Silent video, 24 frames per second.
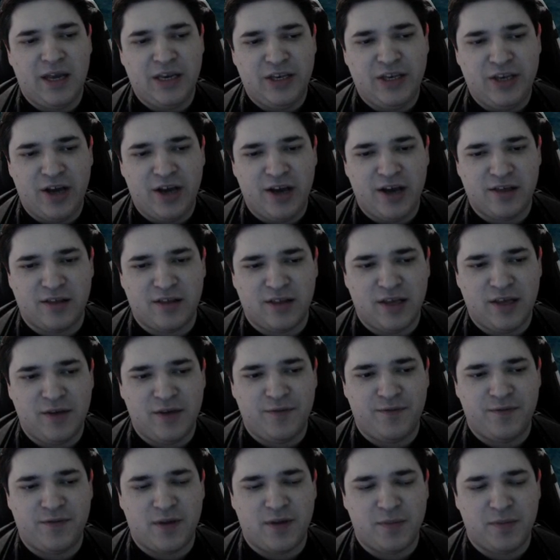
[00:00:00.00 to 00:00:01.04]
does
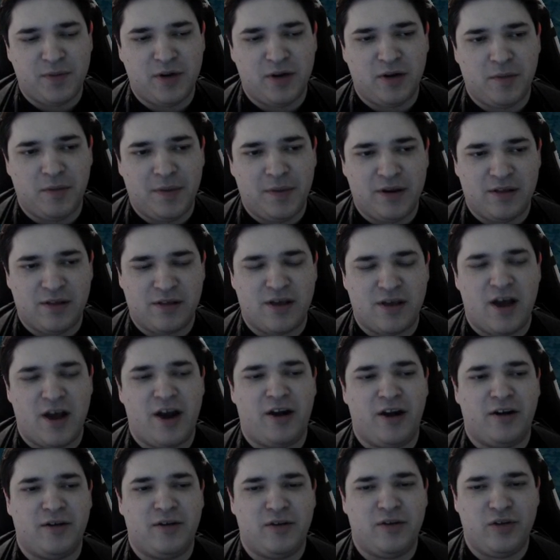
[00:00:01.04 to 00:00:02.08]
leave something to be
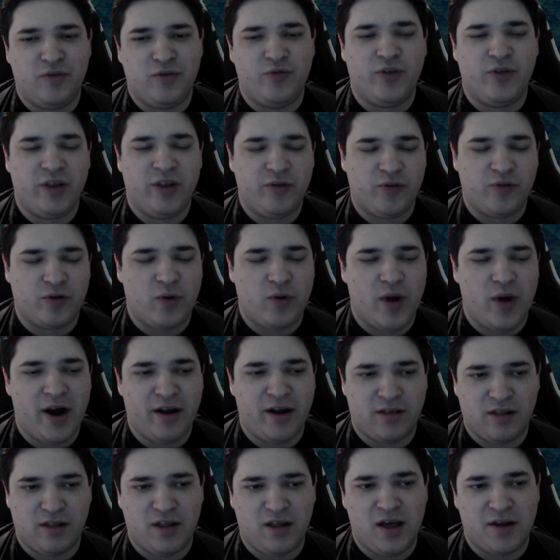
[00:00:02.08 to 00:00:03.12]
desired. He really
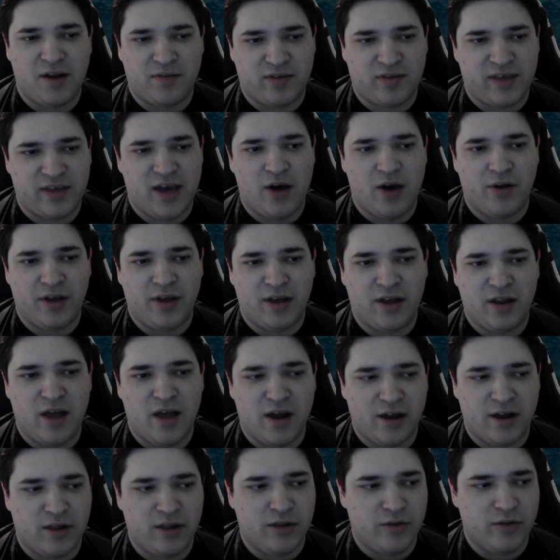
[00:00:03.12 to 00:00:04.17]
requires a lot of scouting, a
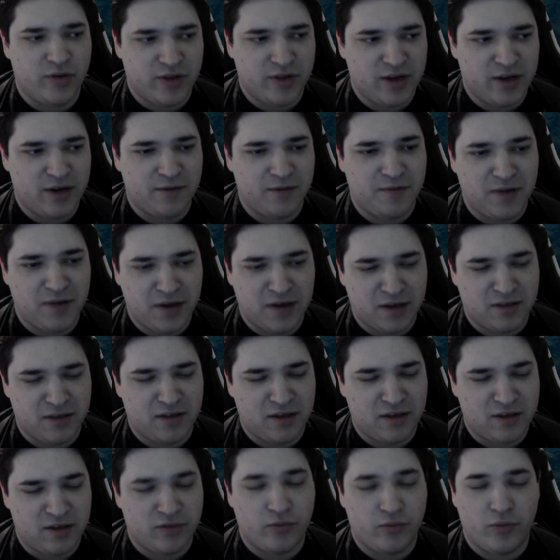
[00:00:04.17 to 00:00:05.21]
lot of hallucinated
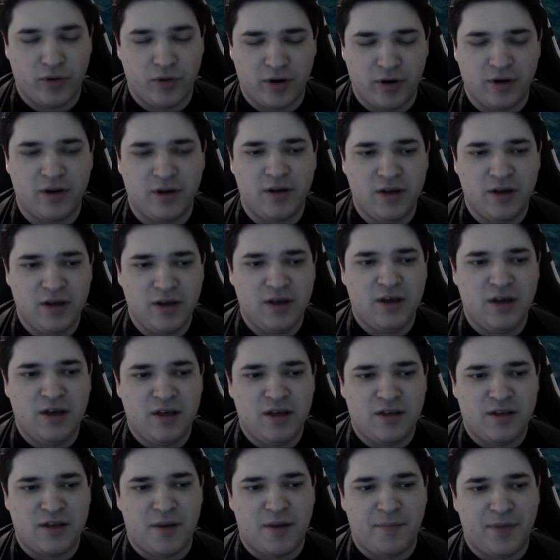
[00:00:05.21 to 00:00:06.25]
phoenixes, or
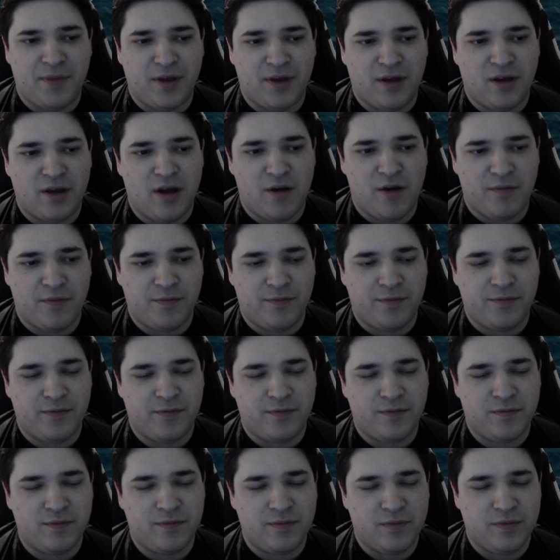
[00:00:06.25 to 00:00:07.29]
something
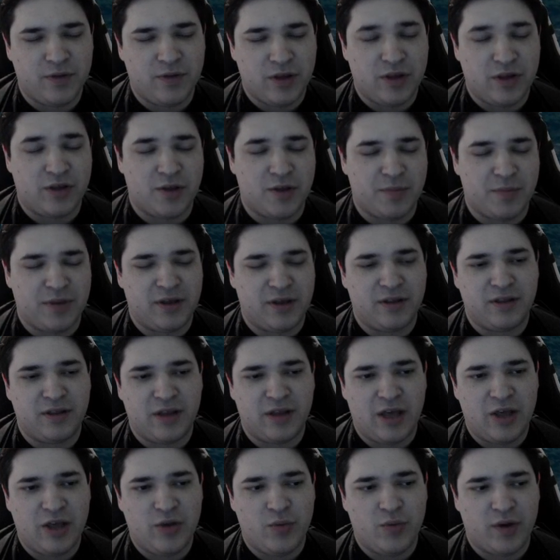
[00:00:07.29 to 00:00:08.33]

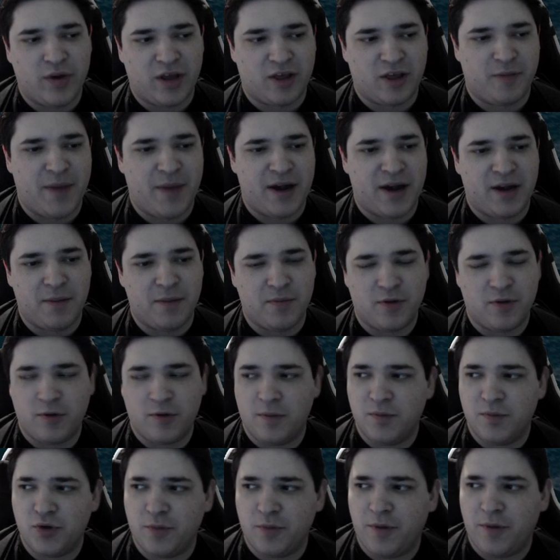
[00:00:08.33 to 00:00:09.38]
that you would expect. I'm
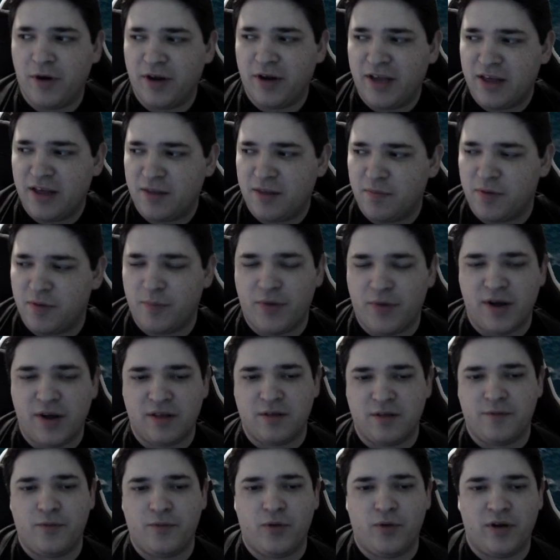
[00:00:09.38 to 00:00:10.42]
sure Party has some
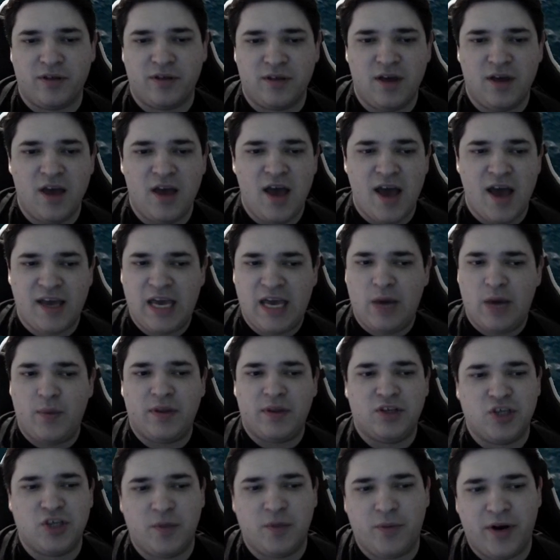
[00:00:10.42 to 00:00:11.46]
surprises for us. Can't wait
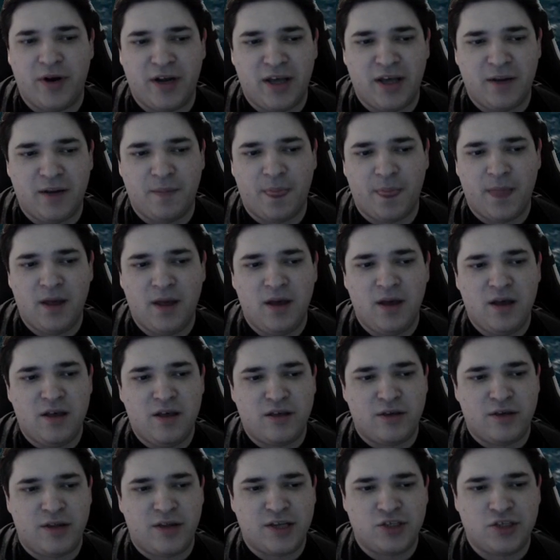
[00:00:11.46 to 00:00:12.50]
to jump right in.
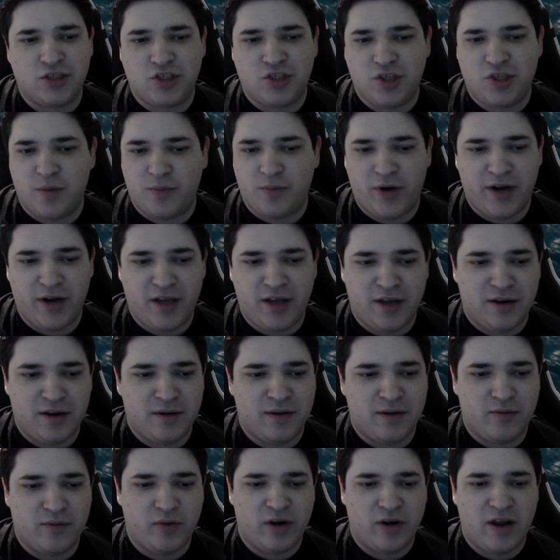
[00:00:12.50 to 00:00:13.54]
So let's just jump right in.
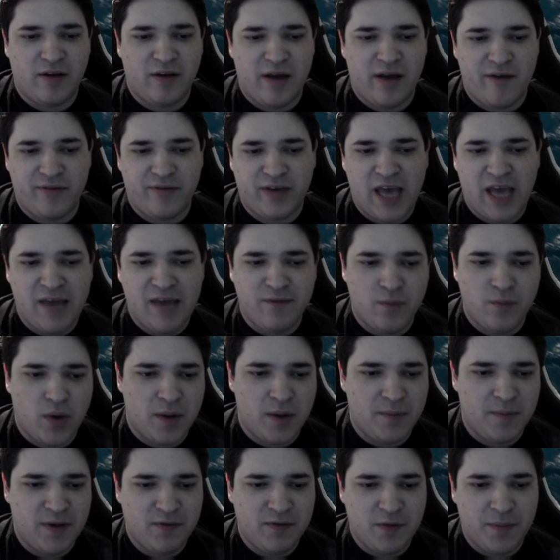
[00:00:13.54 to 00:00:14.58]
We're gonna have a Game
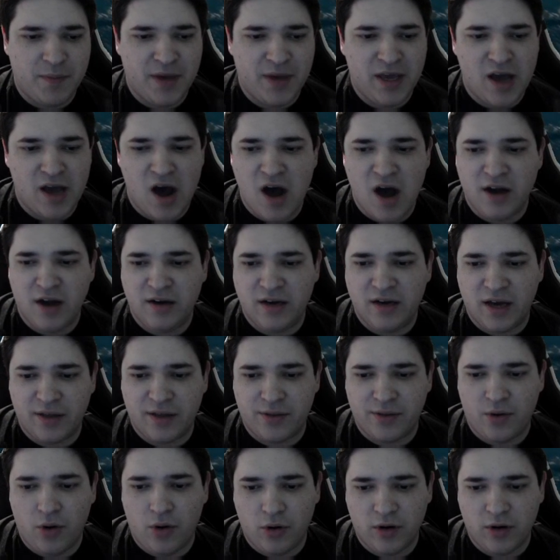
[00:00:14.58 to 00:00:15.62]
1 PvP on
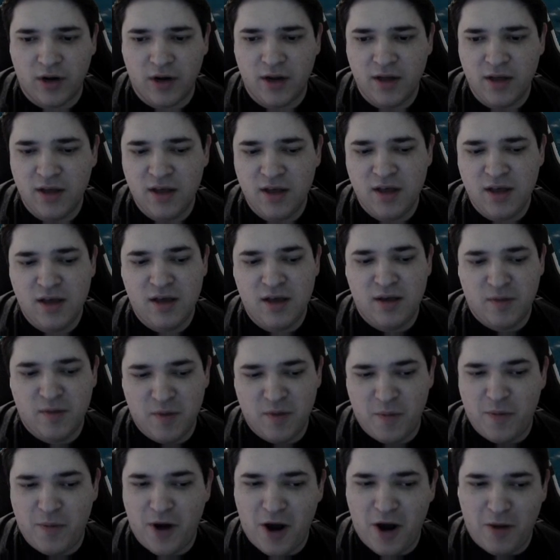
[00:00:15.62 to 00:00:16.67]
Death Aura.
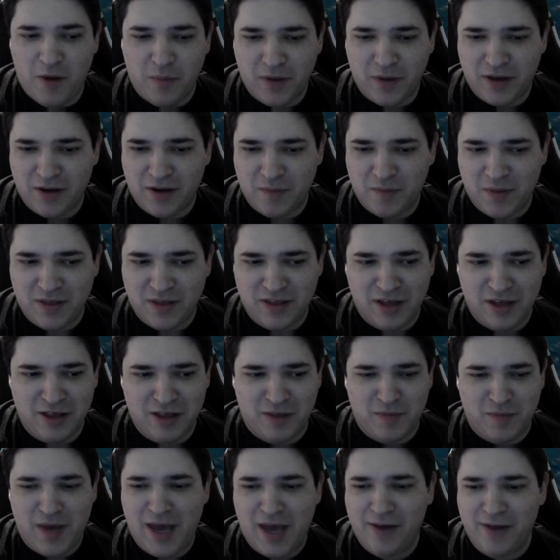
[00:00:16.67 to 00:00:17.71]
I'm probably gonna be seeing
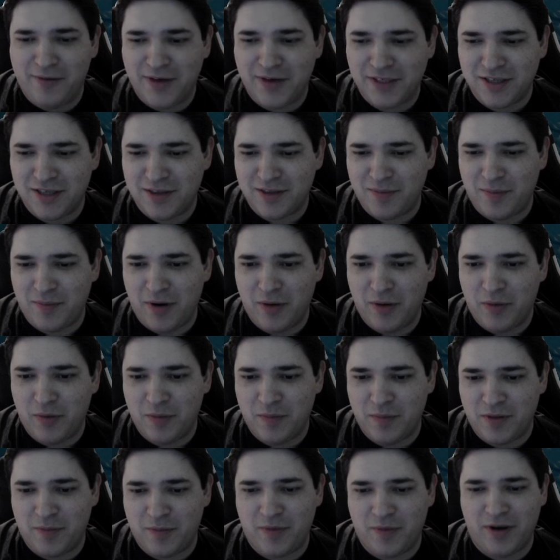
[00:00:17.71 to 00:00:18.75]
some cannon rushes. Probably
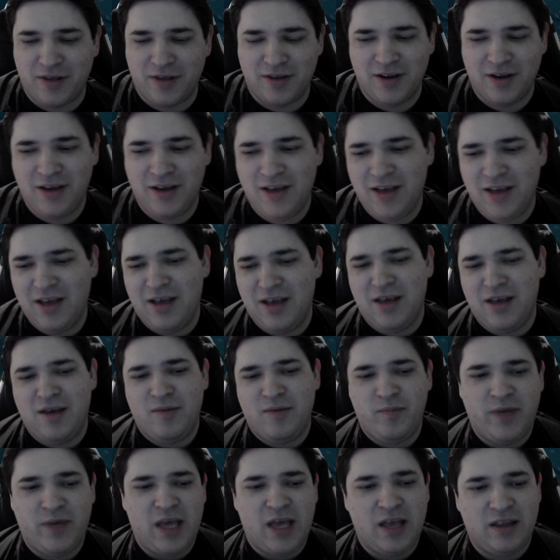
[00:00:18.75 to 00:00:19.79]
wouldn't be surprised.
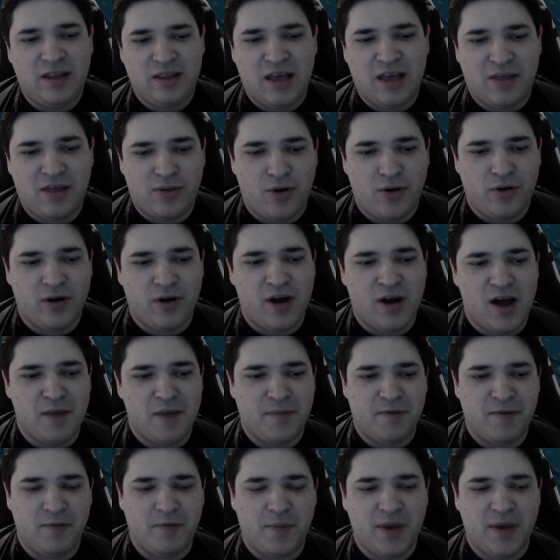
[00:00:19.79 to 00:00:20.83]
Get Death Aura on
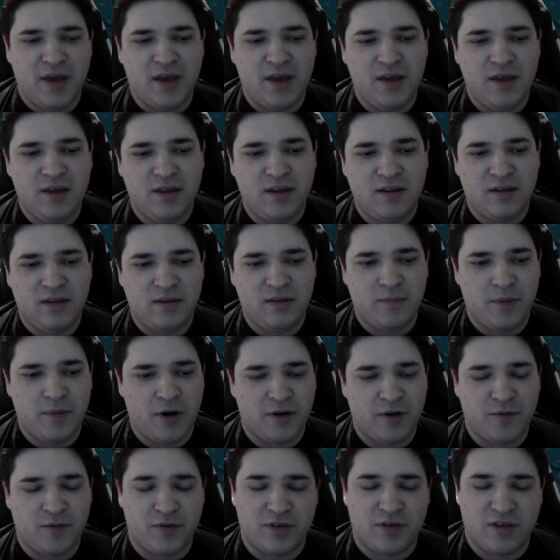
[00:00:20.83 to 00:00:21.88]
PvP.
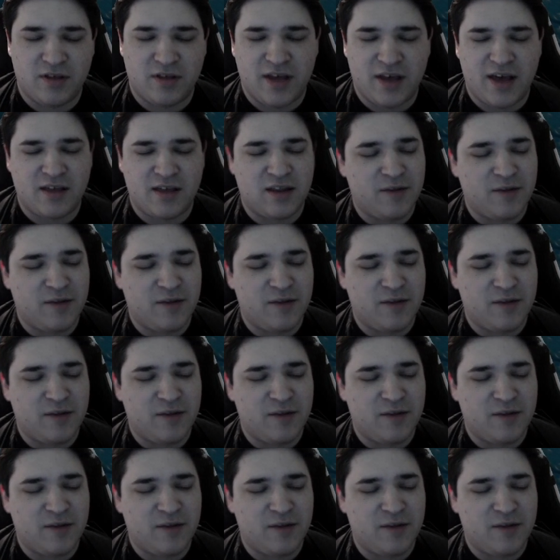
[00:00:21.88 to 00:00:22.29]
Party versus Zest.